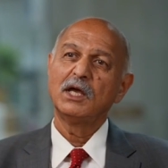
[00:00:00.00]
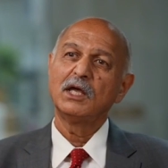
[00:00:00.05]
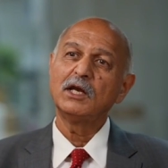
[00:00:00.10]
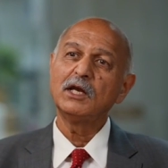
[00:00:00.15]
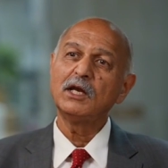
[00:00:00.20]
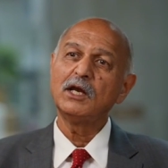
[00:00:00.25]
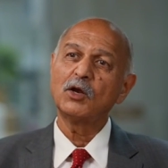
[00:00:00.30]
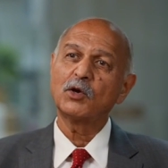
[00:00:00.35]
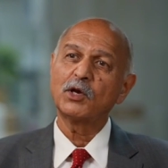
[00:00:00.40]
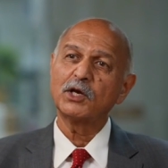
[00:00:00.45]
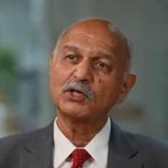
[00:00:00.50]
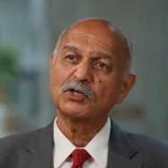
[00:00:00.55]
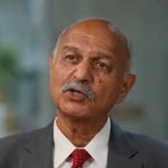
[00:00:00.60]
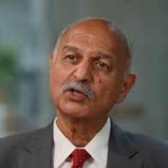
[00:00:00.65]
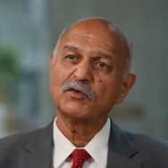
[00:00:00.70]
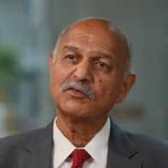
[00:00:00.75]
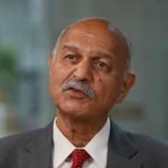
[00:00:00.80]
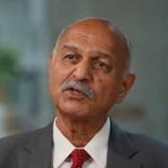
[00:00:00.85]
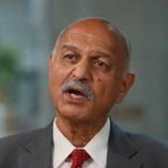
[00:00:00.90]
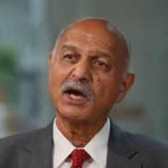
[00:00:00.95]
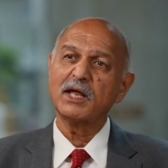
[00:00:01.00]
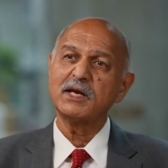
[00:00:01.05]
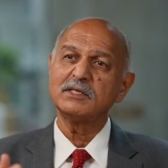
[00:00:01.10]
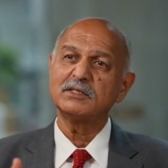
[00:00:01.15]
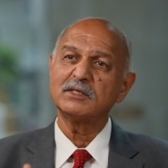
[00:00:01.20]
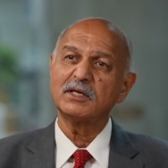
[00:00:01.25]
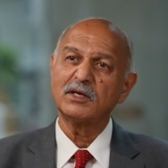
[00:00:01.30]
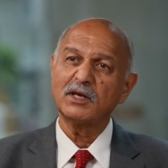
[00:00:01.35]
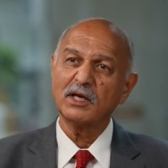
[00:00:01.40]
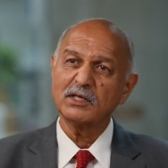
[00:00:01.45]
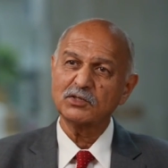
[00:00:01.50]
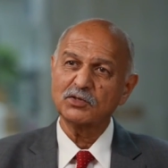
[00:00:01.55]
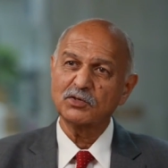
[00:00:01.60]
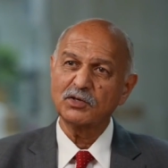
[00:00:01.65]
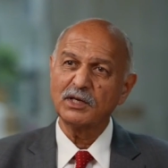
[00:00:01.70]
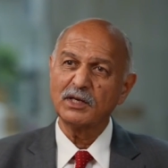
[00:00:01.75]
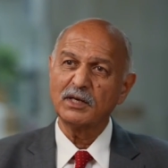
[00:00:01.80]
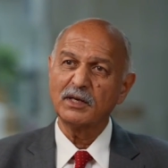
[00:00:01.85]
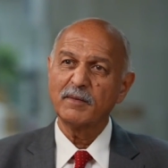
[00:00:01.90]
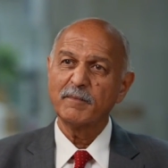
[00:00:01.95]
relocation of Chinese
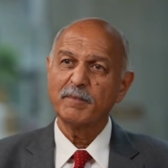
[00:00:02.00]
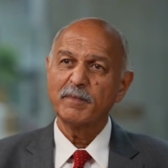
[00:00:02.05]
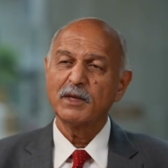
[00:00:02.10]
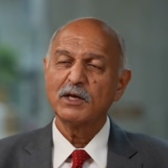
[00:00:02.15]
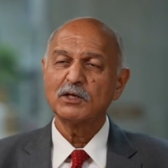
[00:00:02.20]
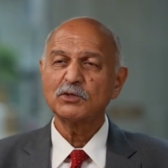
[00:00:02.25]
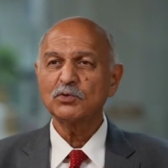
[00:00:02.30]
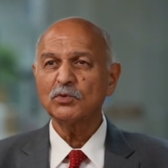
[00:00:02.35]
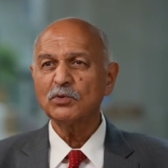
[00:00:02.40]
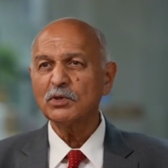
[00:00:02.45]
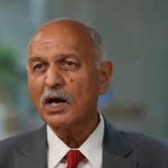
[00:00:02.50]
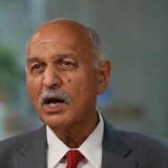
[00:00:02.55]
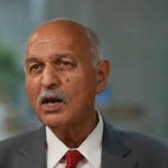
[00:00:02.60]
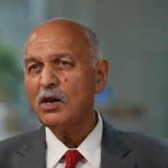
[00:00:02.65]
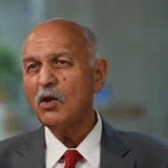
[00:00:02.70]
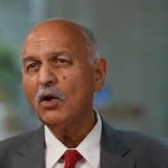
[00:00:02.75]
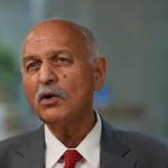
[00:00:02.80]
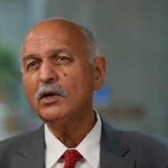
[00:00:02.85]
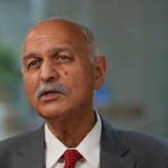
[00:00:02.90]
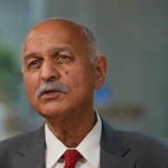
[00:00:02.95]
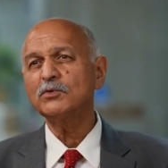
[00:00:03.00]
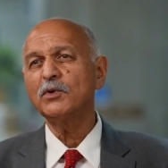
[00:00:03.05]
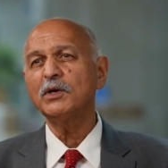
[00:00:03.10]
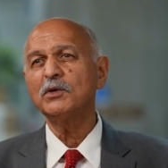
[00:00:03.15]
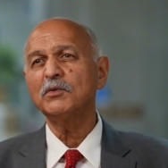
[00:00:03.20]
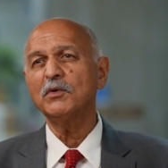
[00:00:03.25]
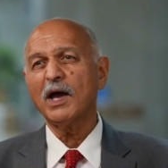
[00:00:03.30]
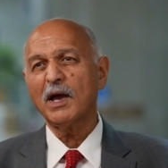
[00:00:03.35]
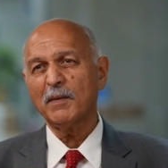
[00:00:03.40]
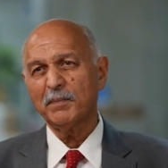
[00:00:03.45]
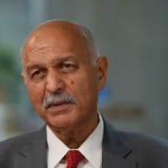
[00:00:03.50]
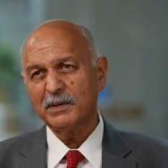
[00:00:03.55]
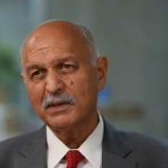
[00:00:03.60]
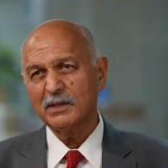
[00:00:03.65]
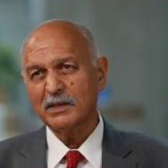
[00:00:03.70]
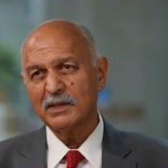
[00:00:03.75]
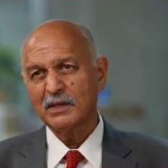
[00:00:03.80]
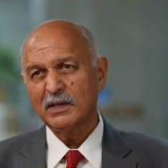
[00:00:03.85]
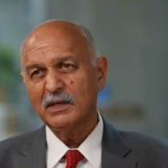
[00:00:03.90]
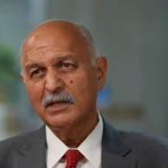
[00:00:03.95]
industry. So a lot is going to
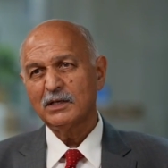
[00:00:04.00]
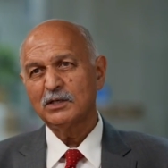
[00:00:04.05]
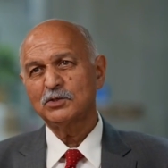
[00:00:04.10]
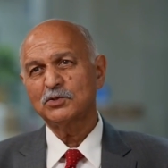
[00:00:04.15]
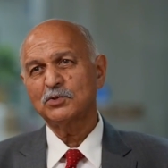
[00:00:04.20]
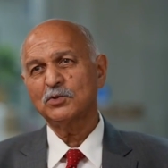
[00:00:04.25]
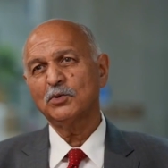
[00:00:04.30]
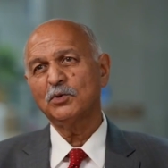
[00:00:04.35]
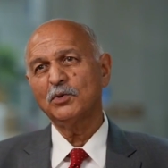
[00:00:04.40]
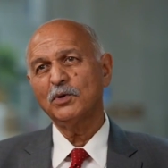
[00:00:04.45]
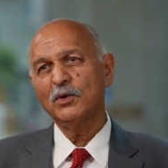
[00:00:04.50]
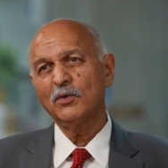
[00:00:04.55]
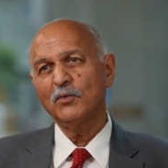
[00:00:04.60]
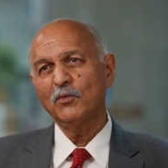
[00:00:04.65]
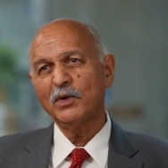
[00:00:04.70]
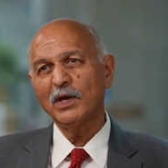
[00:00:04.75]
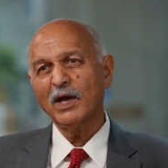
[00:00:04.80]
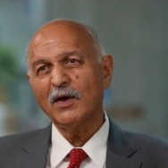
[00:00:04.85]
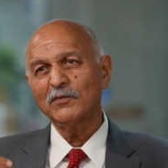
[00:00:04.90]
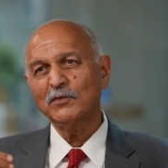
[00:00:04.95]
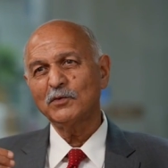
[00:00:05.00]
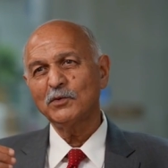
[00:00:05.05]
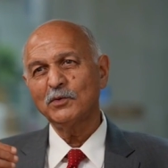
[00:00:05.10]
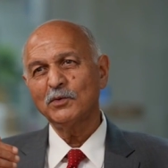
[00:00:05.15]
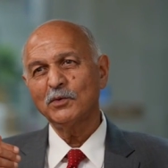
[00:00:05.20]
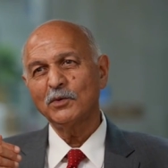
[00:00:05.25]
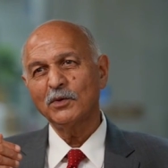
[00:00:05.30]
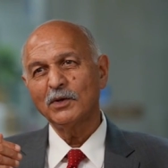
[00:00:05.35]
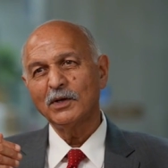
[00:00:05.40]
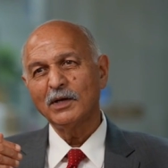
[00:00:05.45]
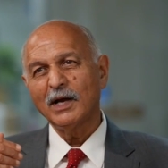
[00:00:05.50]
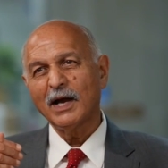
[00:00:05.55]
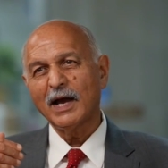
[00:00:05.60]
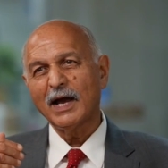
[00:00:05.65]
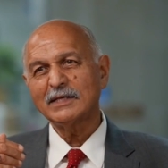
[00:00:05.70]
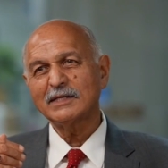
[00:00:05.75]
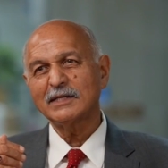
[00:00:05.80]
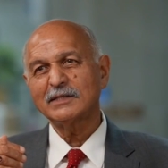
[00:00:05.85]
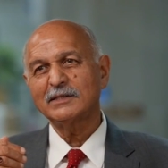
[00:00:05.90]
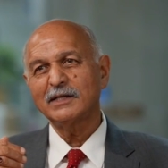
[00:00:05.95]
happen. So we have to,
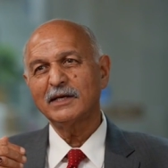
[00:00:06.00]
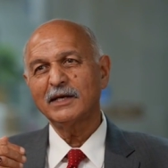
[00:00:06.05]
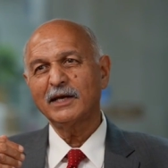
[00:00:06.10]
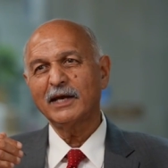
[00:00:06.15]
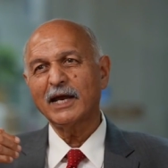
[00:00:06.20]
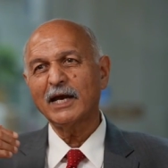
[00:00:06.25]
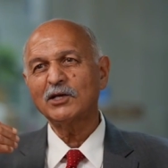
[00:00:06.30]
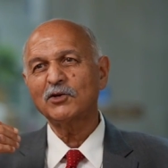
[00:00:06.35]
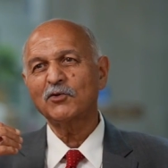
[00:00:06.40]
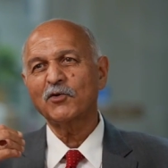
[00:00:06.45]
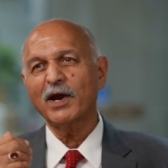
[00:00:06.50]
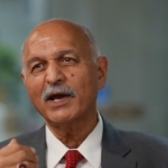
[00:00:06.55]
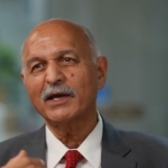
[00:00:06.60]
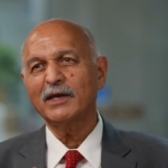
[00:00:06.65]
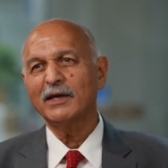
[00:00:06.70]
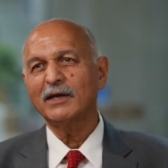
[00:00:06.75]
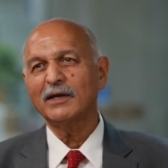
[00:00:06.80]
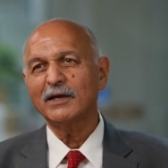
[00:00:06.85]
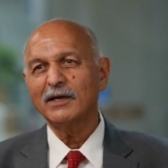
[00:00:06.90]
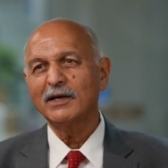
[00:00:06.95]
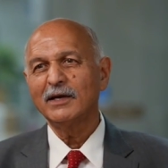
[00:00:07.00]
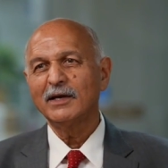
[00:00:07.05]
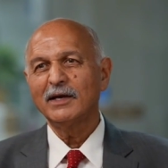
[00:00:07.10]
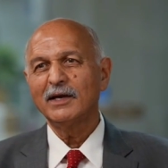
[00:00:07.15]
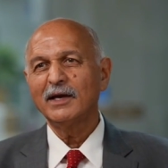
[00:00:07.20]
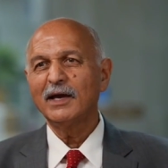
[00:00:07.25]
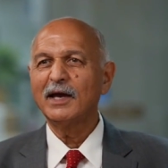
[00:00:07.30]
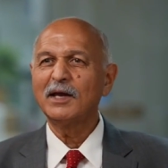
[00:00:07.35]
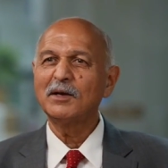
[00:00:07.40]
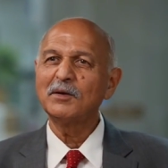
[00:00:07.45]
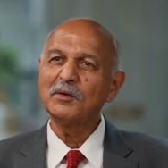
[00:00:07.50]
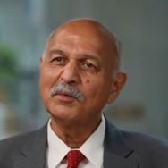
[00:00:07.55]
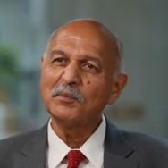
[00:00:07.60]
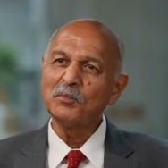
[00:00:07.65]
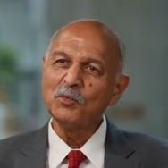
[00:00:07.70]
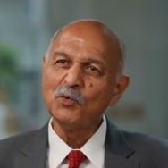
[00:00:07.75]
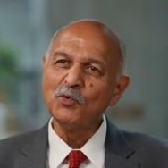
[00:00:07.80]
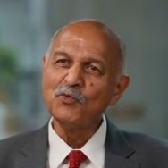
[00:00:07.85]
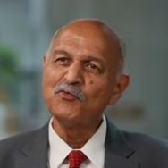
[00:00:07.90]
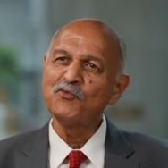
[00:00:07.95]
as I say, get cracking and
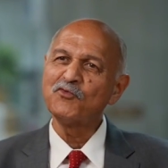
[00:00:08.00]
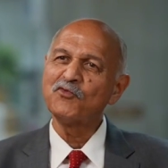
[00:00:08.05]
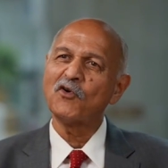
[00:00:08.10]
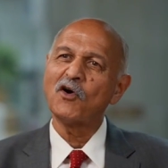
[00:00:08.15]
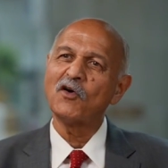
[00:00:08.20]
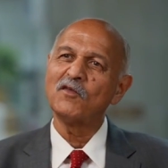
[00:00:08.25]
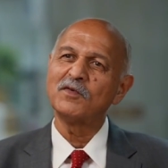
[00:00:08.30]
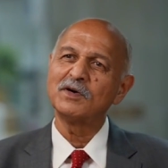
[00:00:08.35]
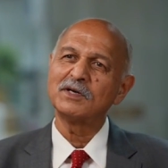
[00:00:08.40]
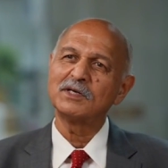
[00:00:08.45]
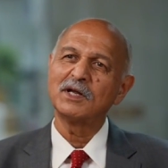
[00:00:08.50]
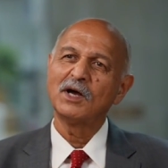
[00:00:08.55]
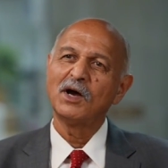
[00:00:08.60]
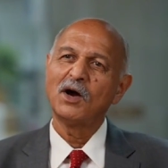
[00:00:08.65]
move forward.